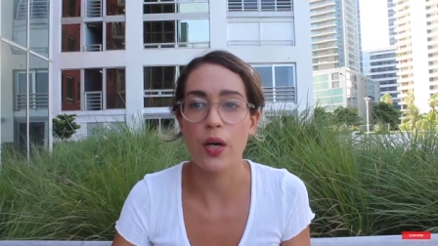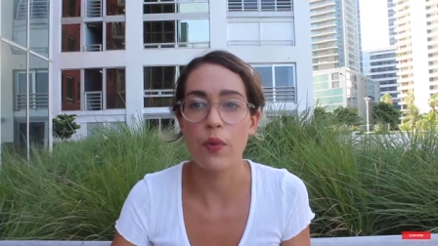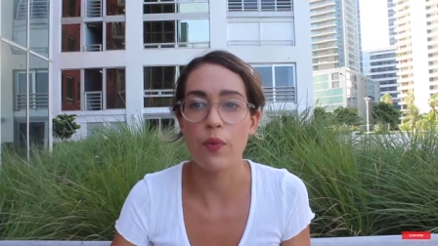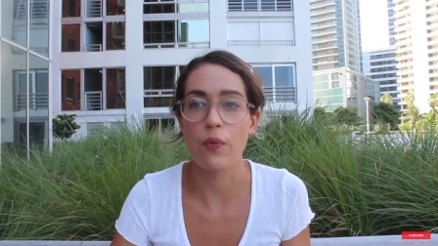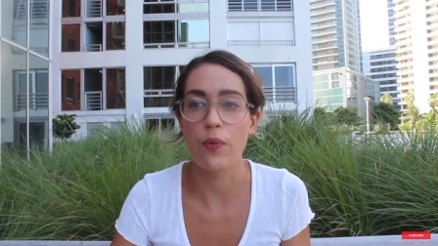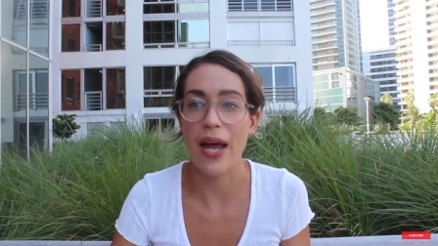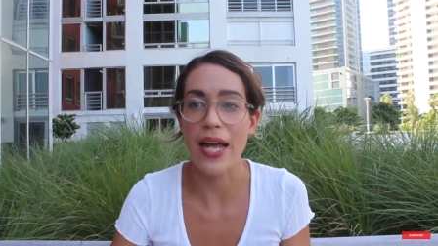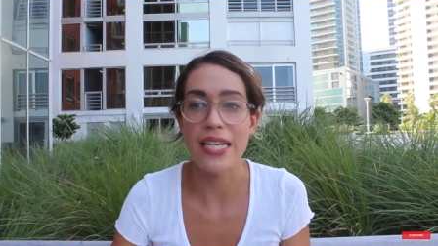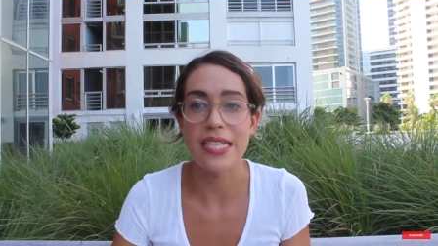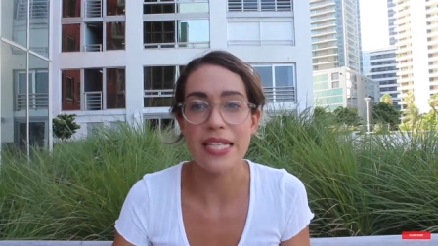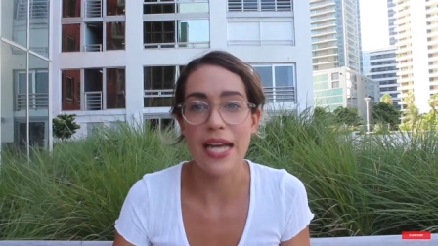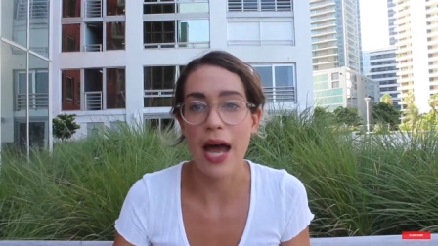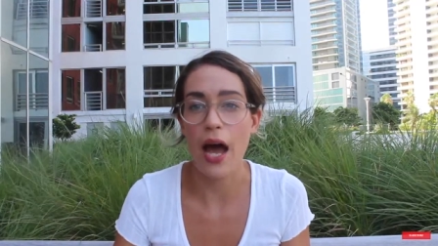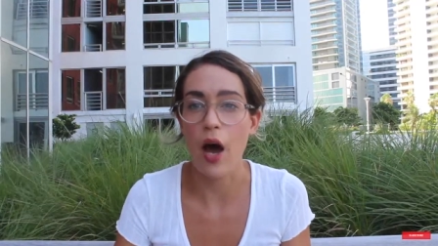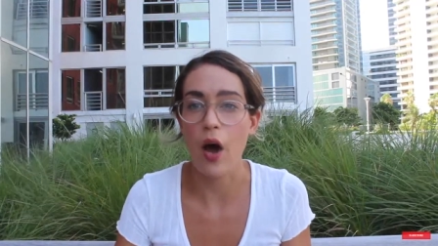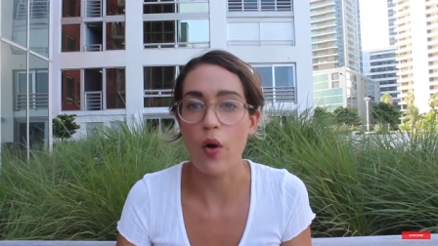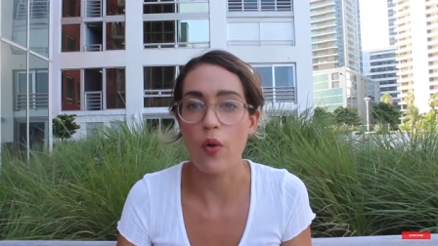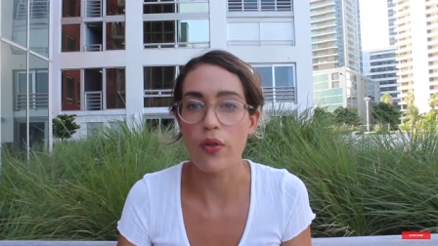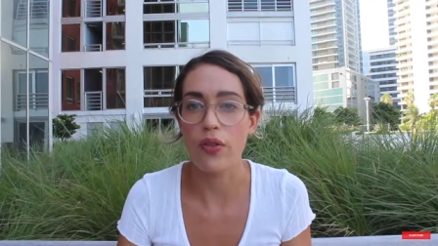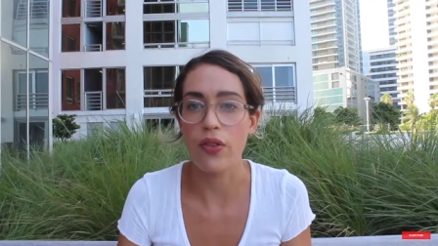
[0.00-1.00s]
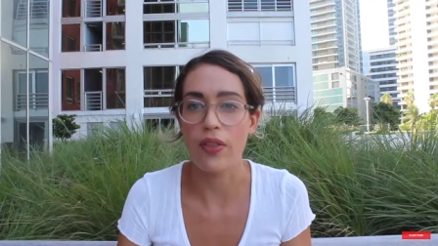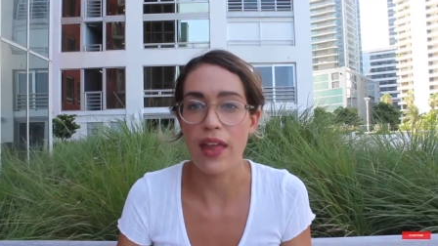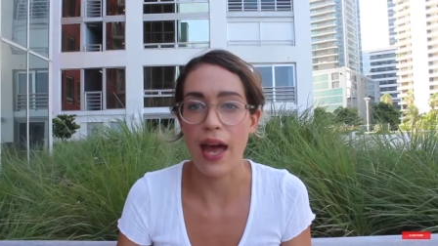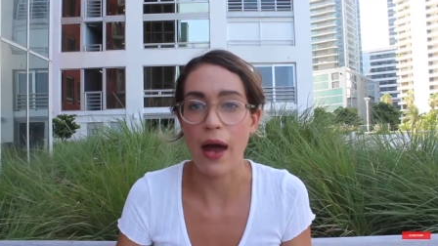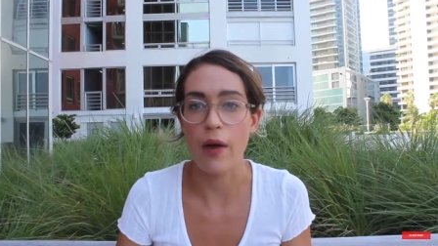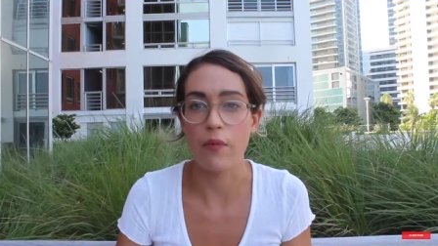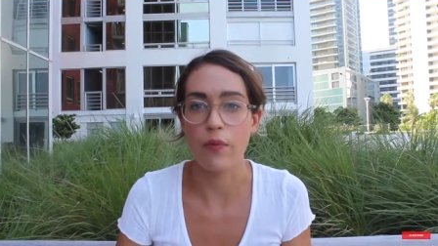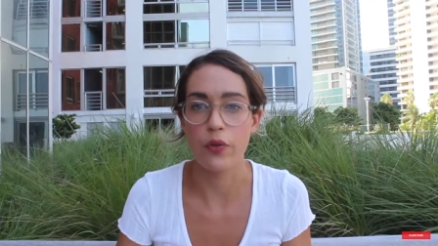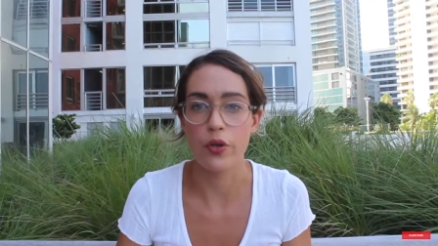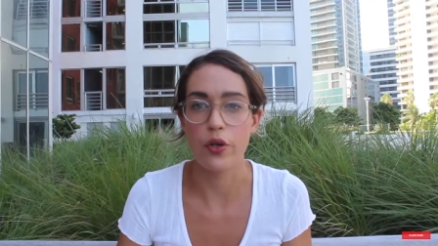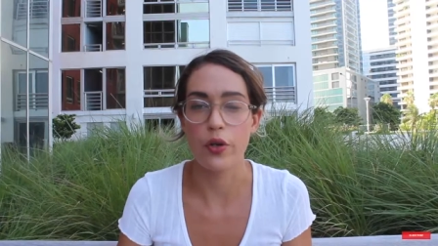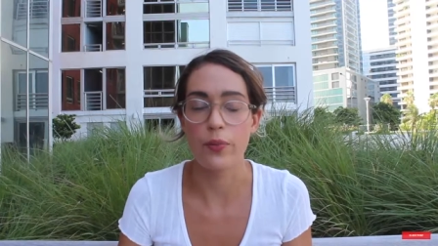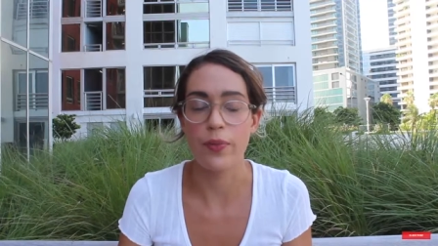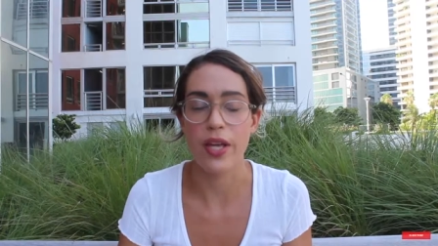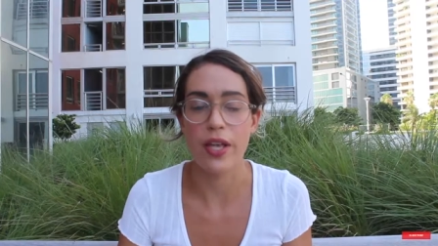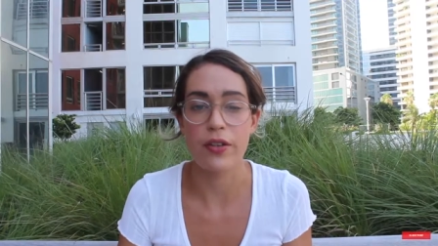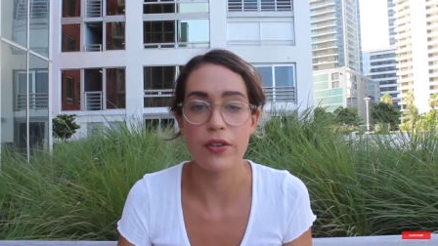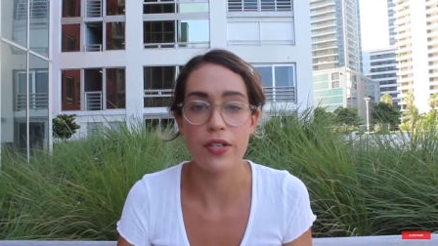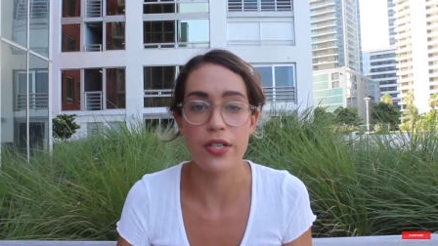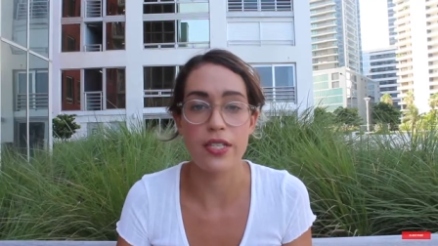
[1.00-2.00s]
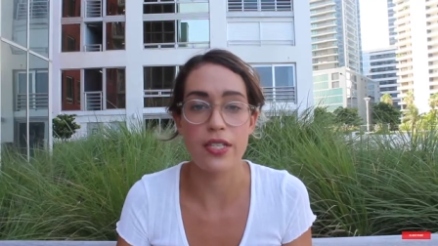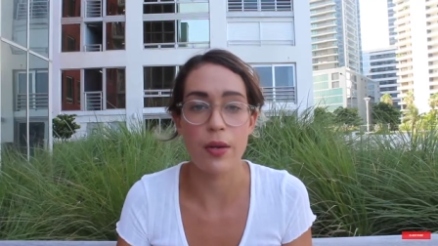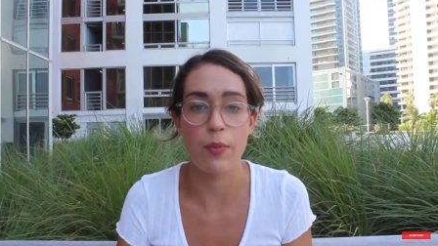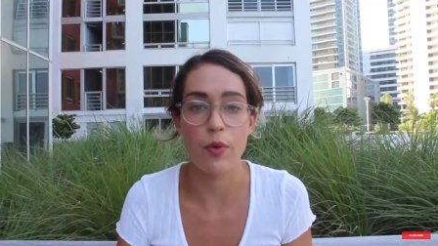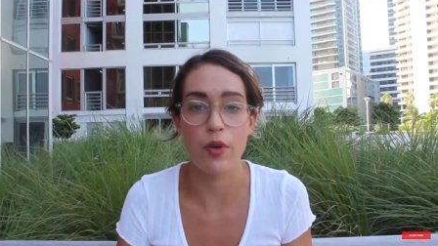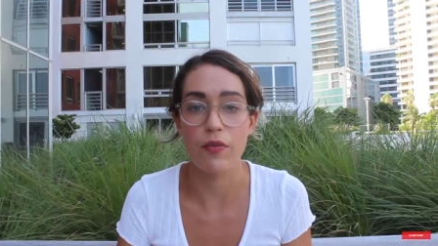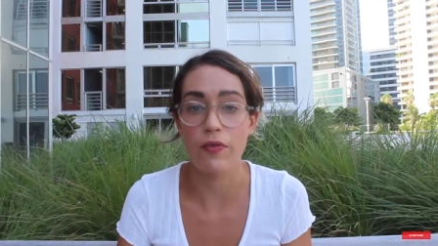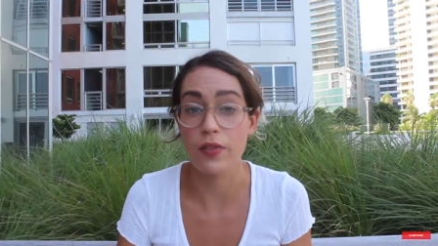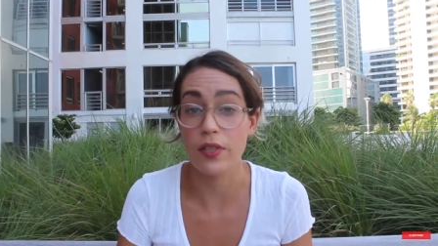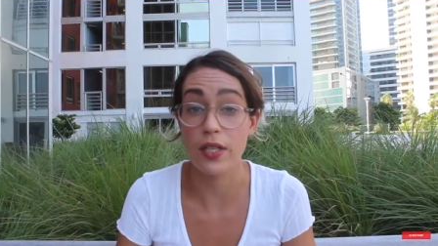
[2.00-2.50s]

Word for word: rent out that room either to someone